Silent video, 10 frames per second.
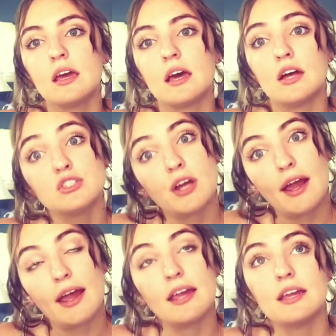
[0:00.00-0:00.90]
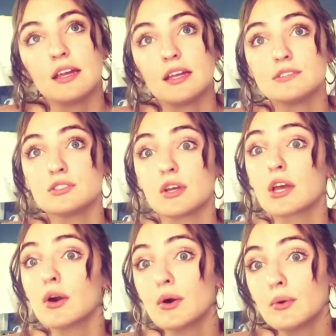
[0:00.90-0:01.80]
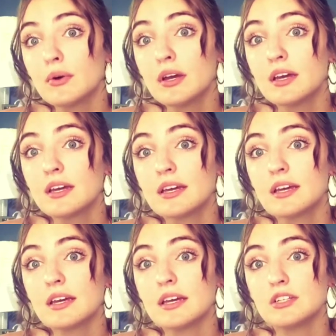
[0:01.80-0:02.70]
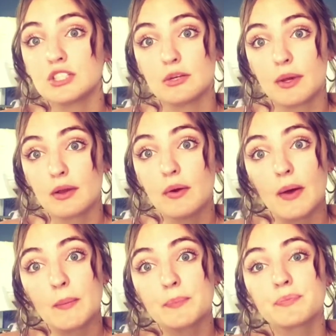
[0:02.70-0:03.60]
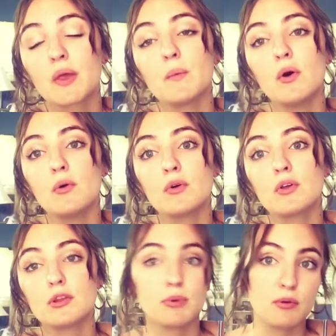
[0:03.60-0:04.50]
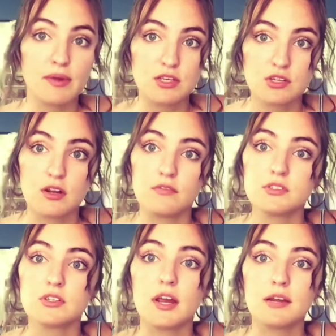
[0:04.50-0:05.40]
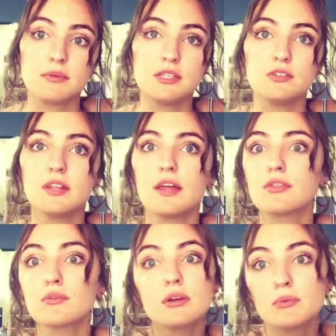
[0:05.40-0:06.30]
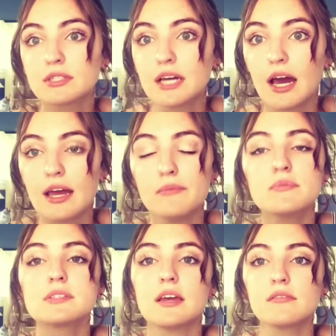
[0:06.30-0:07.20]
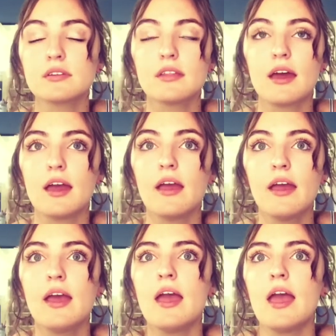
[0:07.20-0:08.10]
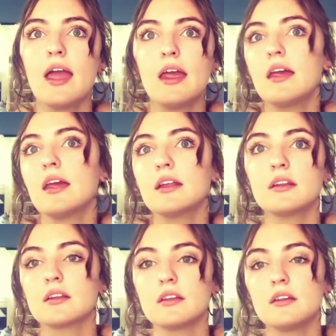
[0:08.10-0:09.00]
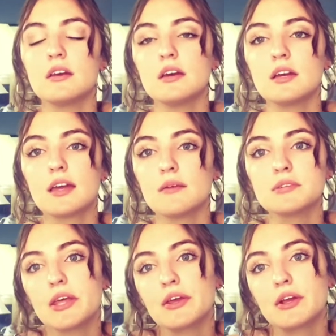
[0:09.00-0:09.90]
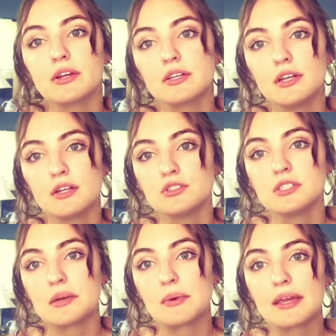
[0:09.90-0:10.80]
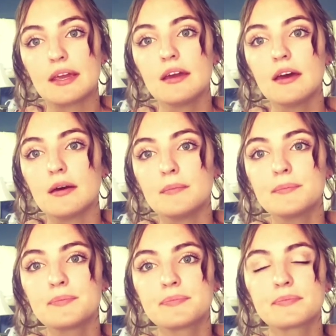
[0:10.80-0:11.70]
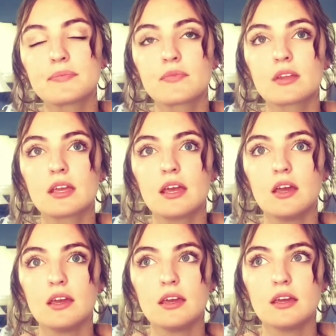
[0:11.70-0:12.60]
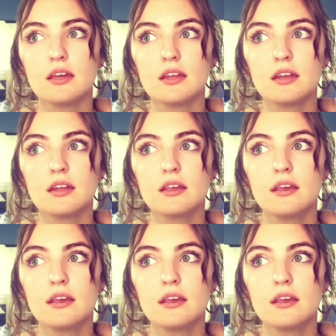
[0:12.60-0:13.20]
I'll try. And so I go and try to wake her up. Well, the probation officer had me do that 3 more times after that. And I kept telling her, you know, she's not waking up. And